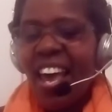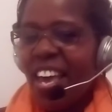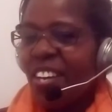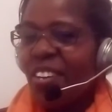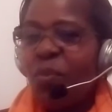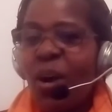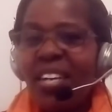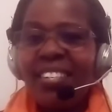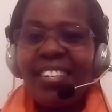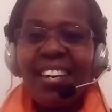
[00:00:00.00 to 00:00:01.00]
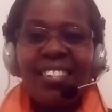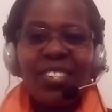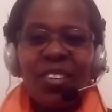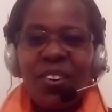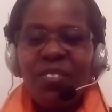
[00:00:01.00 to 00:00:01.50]
and wonders
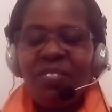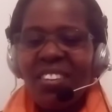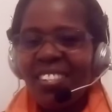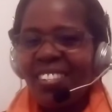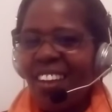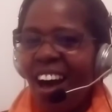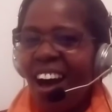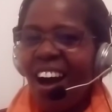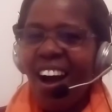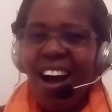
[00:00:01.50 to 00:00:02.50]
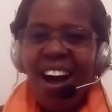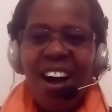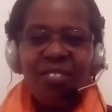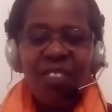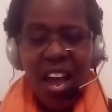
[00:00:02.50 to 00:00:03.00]
of his
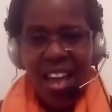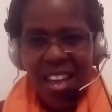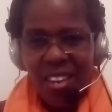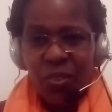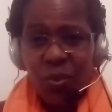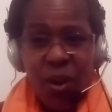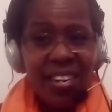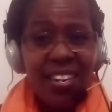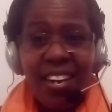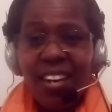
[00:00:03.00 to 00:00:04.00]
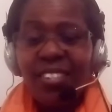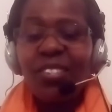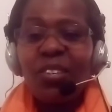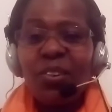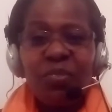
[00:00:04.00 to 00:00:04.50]
love, and wonders
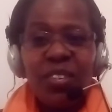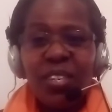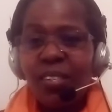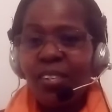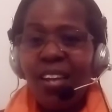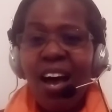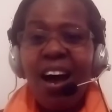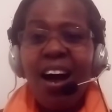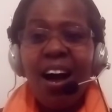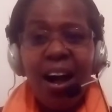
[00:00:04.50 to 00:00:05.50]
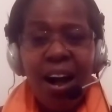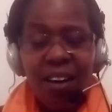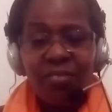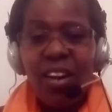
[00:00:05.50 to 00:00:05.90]
of his love,